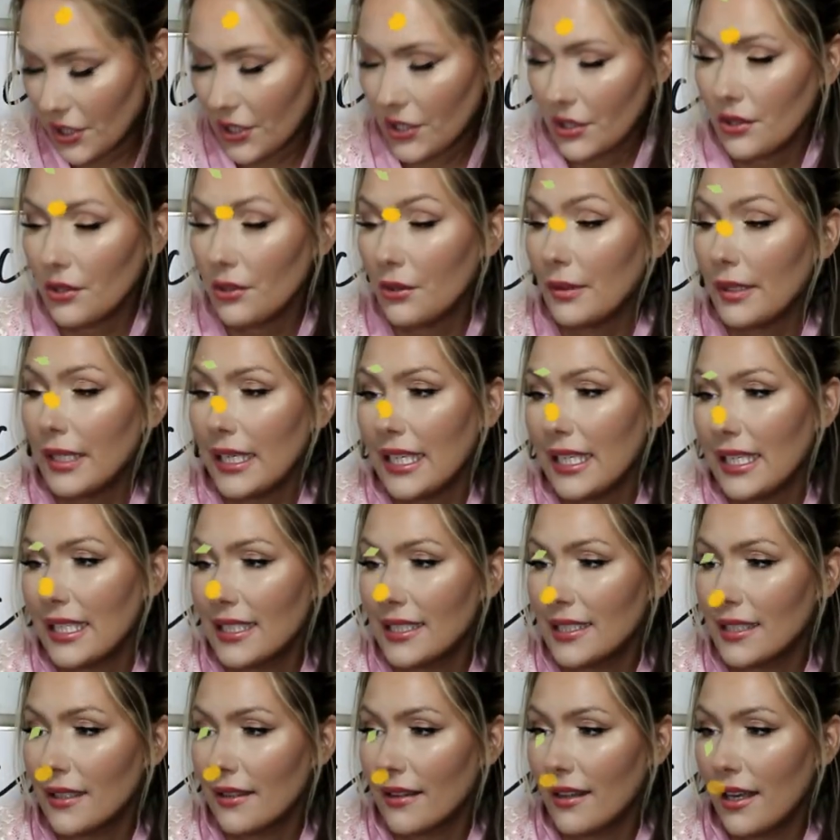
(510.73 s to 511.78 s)
2 is
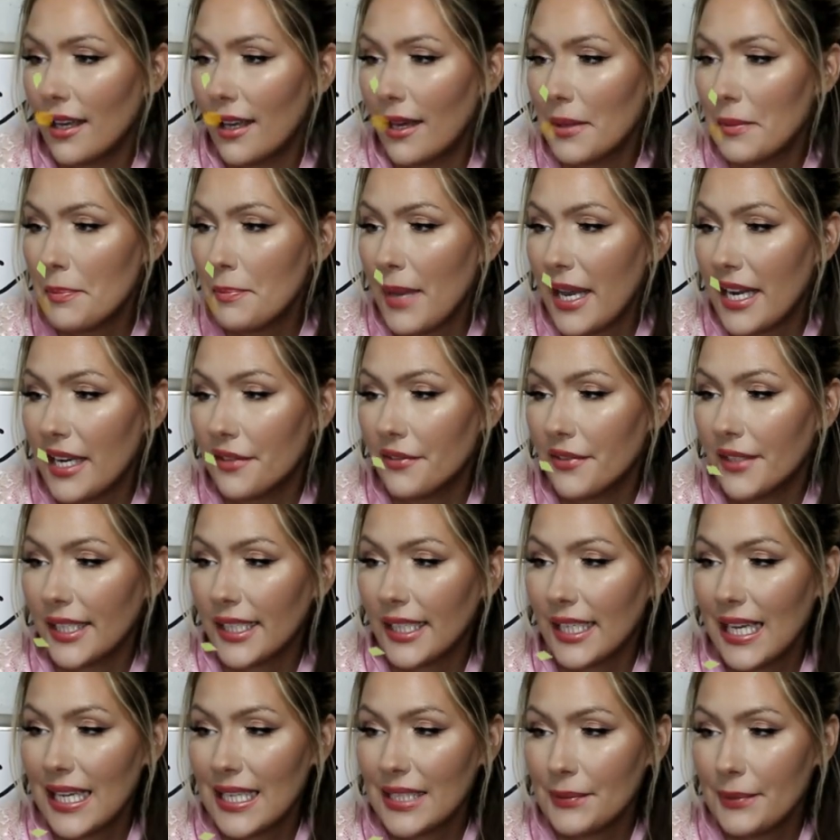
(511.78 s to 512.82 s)
the Benefit
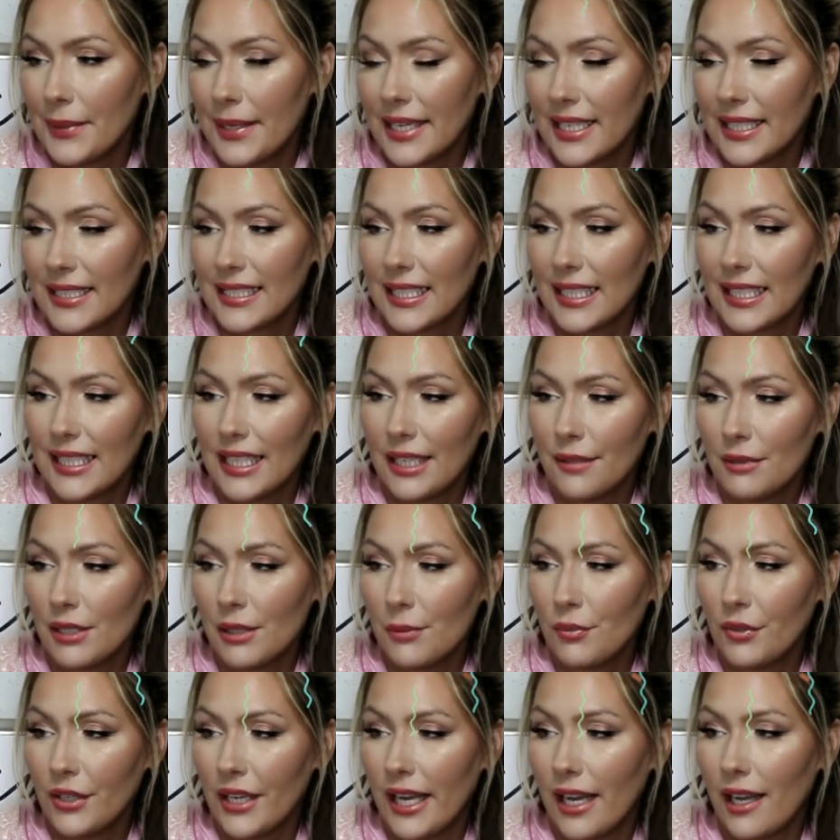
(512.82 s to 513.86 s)
Cosmetics Gimme
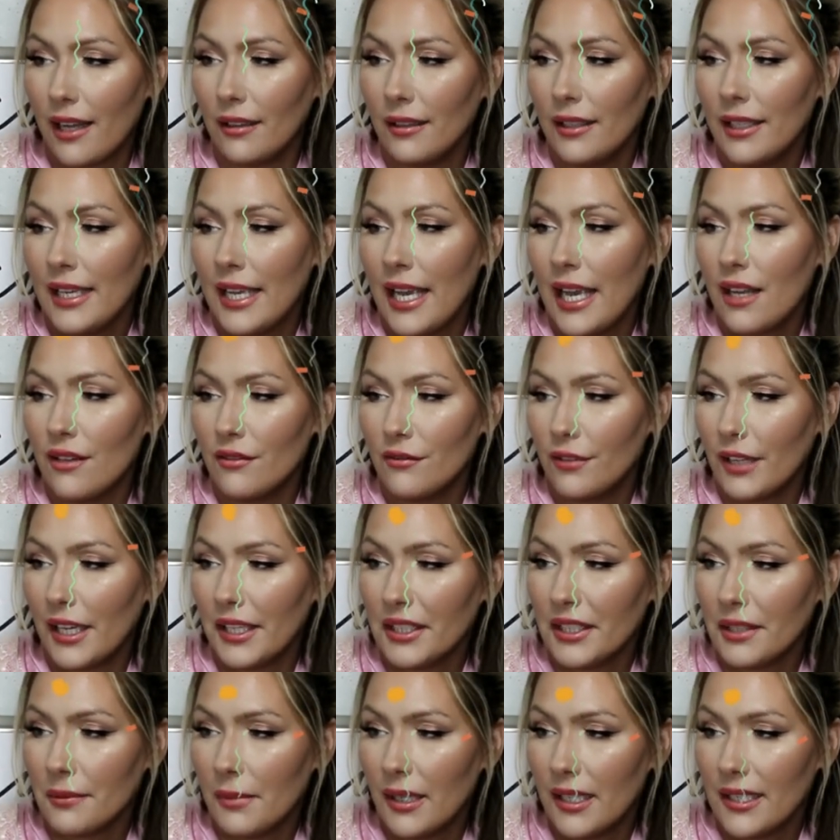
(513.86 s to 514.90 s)
Brow and
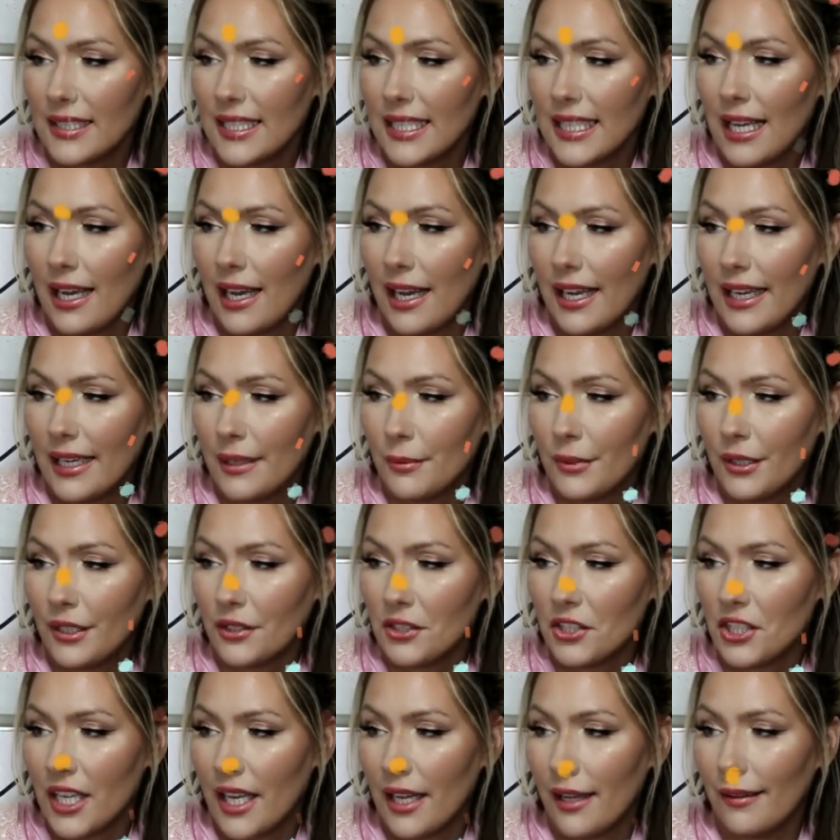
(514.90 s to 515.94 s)
Volumizing Eyebrow
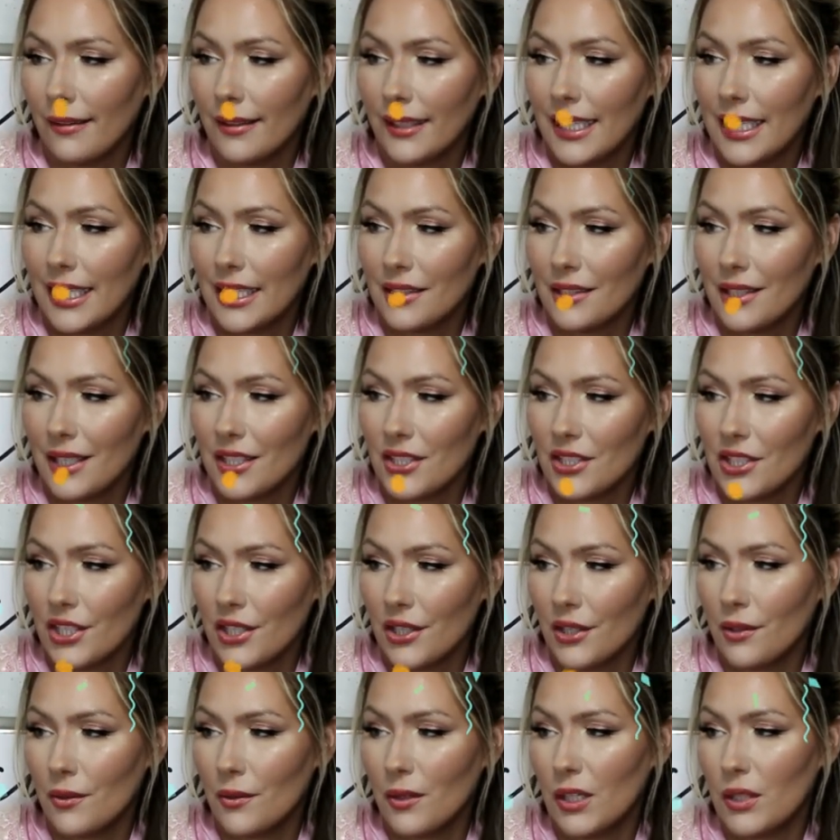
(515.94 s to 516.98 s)
Gel
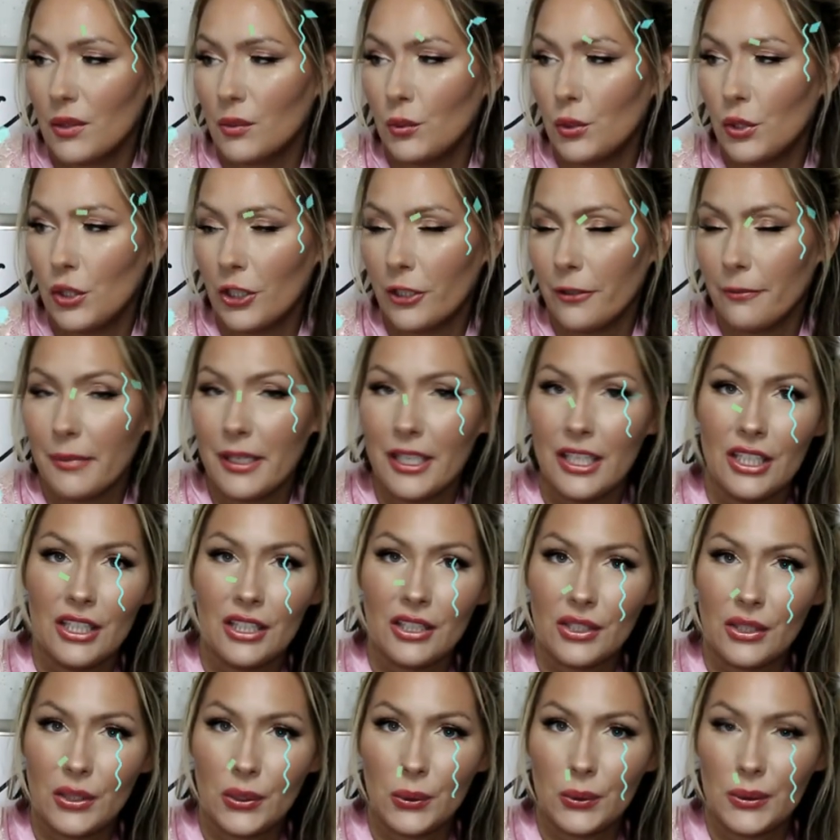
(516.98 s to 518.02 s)
into Warm
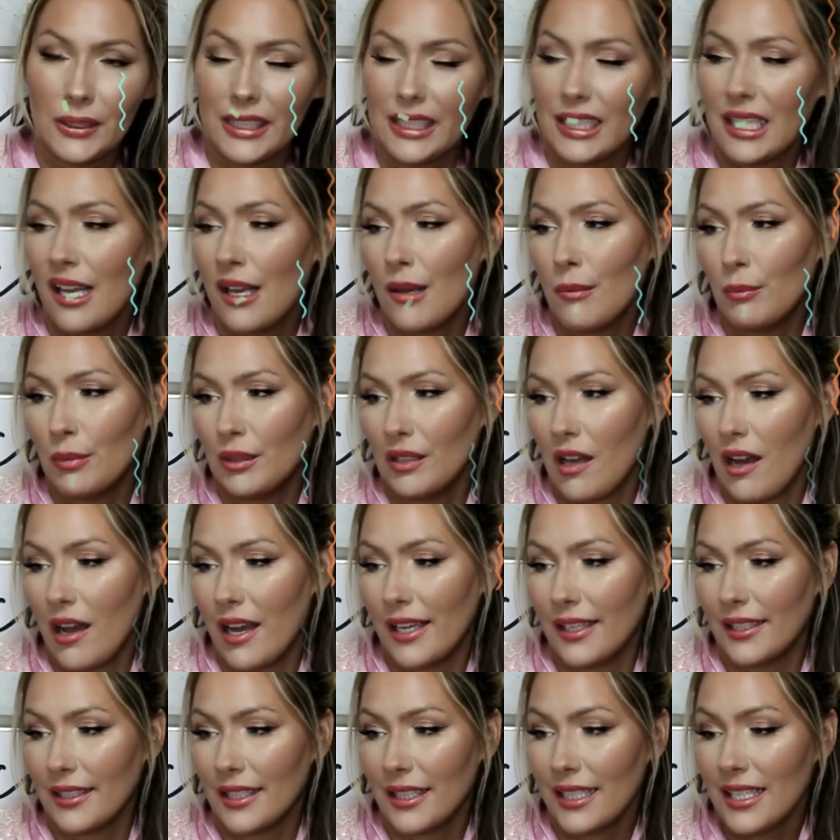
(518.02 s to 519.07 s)
Golden
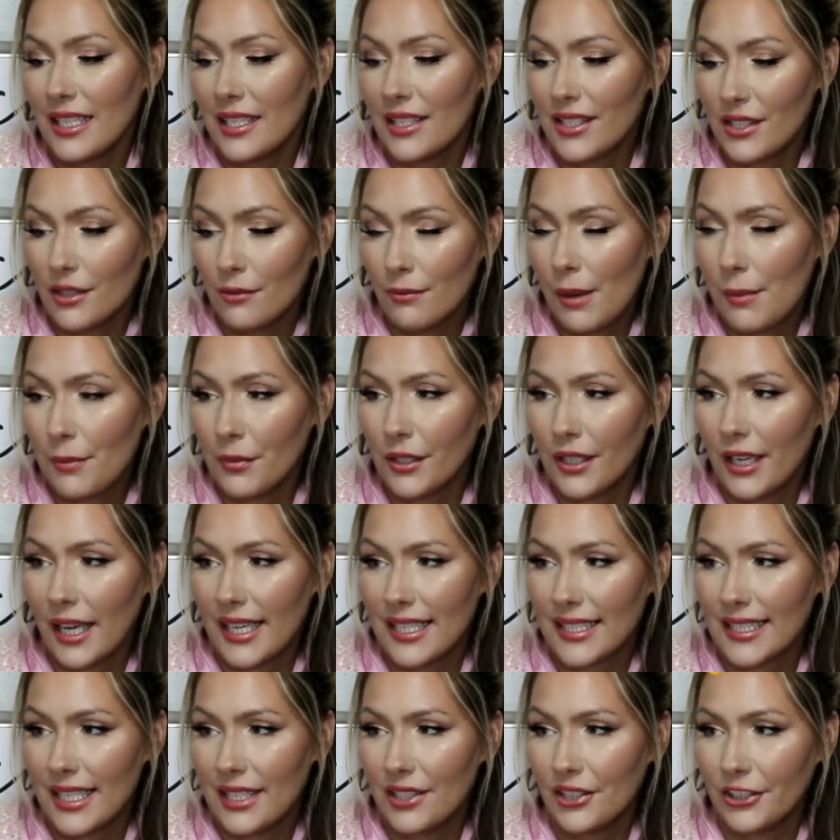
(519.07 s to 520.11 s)
Blonde. So remember, I
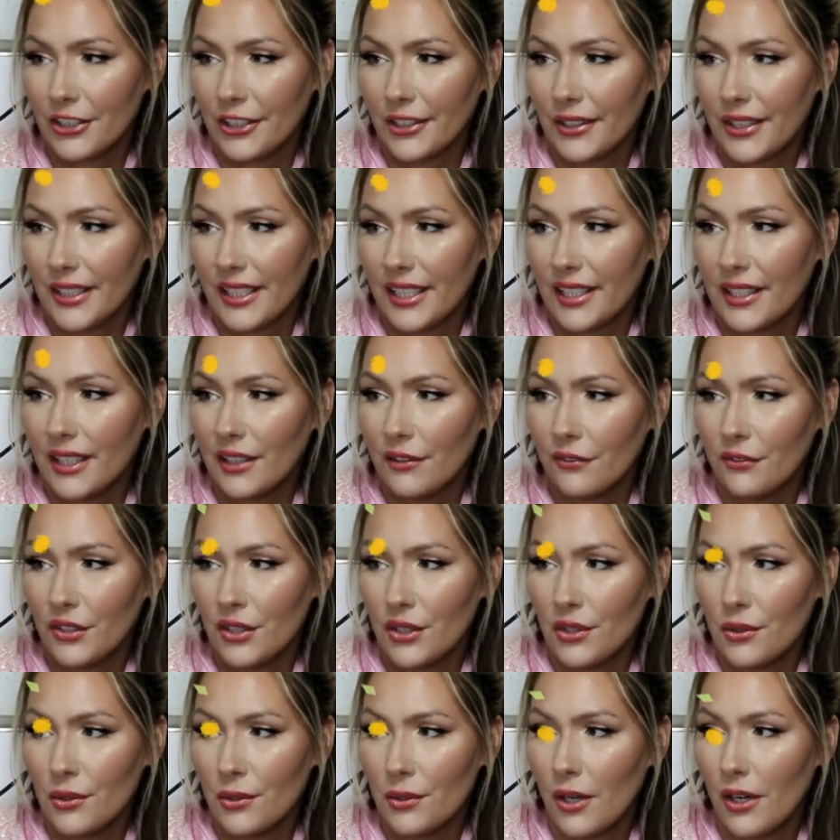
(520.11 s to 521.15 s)
said earlier, if
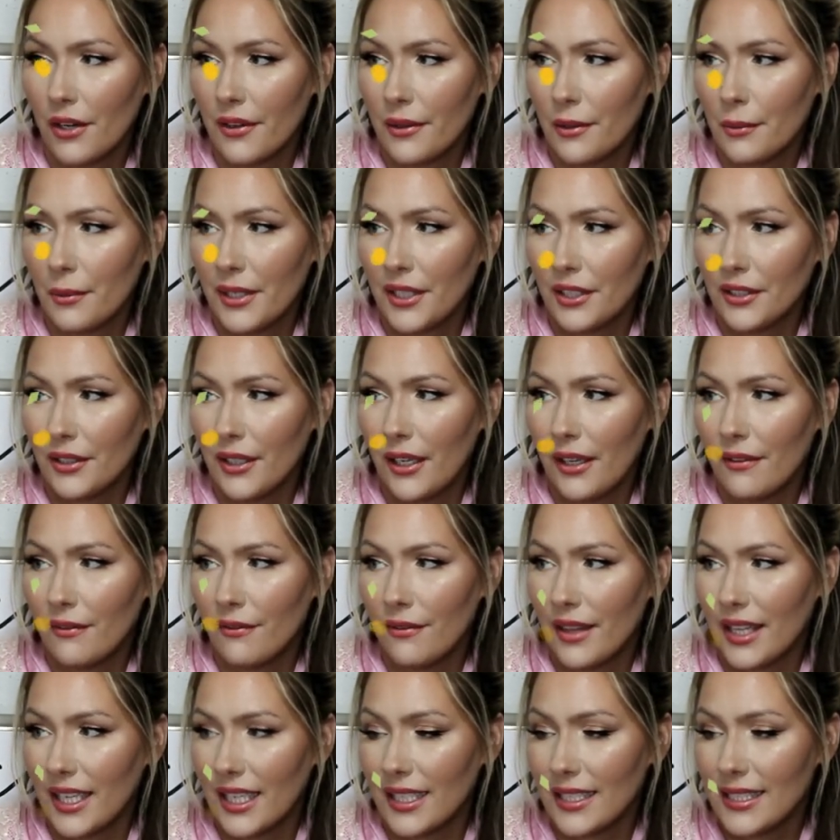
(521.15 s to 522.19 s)
you are the winner of
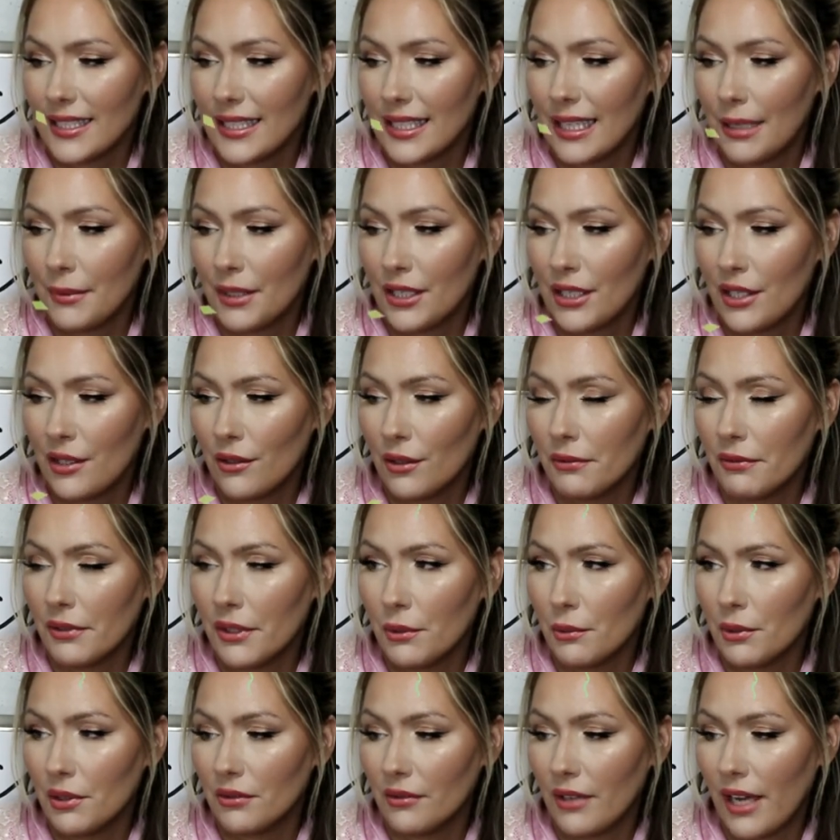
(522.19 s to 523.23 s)
this, let me know if you
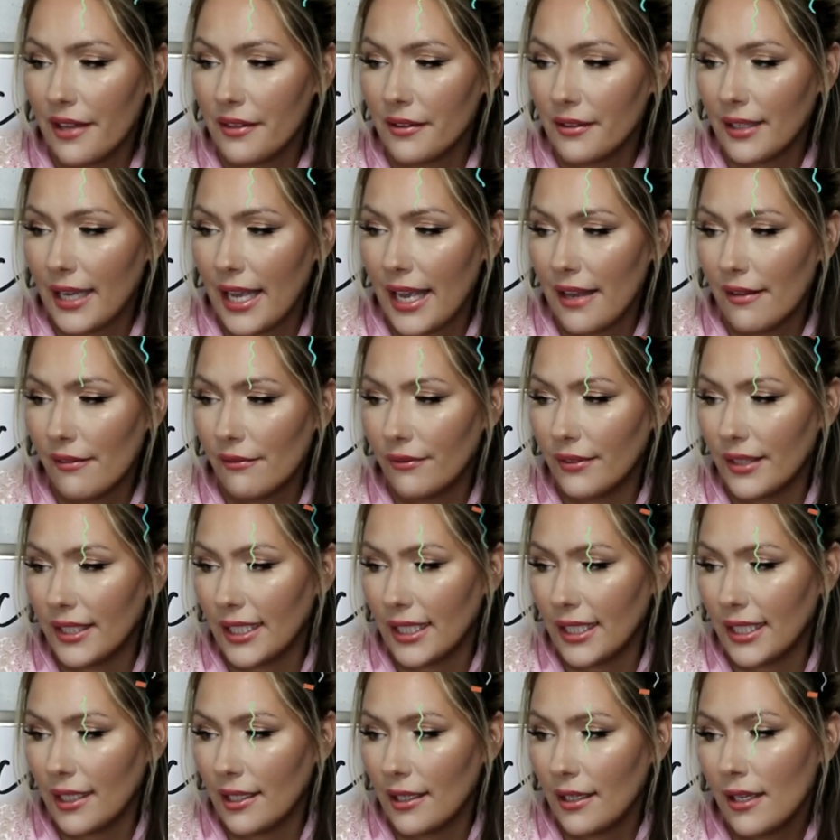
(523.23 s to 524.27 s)
would rather have
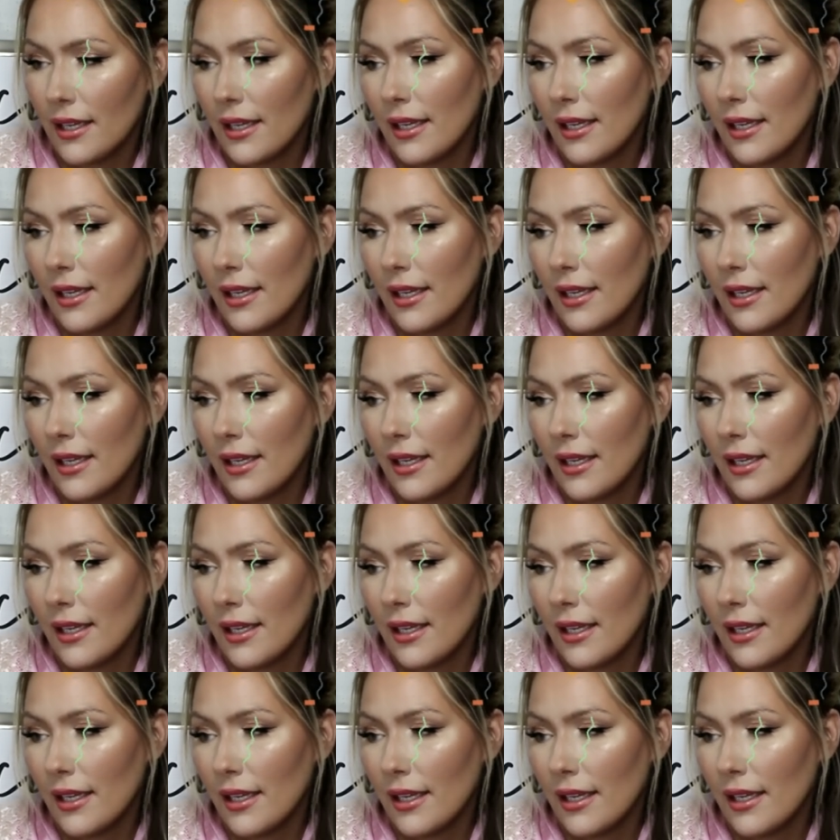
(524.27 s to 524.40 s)
the